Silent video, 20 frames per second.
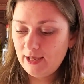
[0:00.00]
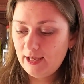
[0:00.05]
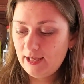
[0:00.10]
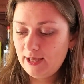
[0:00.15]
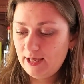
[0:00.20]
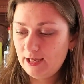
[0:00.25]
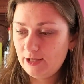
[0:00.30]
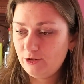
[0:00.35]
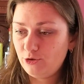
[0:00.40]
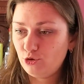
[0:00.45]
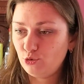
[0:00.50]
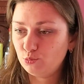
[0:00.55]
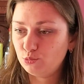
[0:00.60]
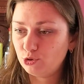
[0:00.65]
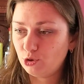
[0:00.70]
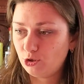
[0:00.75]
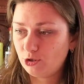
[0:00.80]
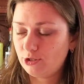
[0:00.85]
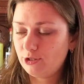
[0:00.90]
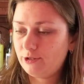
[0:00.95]
and to
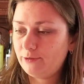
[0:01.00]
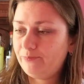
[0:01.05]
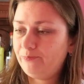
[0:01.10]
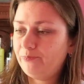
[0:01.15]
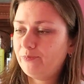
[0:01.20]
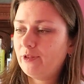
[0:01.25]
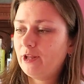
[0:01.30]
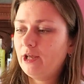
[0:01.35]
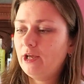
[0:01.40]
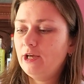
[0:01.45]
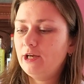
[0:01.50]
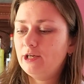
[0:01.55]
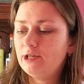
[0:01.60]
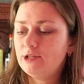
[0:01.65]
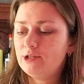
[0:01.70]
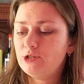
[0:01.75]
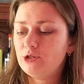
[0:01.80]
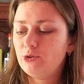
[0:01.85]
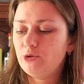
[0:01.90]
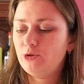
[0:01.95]
block it.
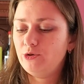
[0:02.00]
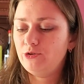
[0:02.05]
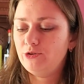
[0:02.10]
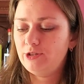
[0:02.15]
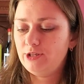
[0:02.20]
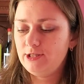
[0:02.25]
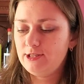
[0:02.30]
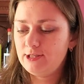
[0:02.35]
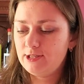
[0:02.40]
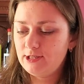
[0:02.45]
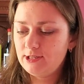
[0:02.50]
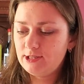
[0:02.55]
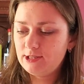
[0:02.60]
So this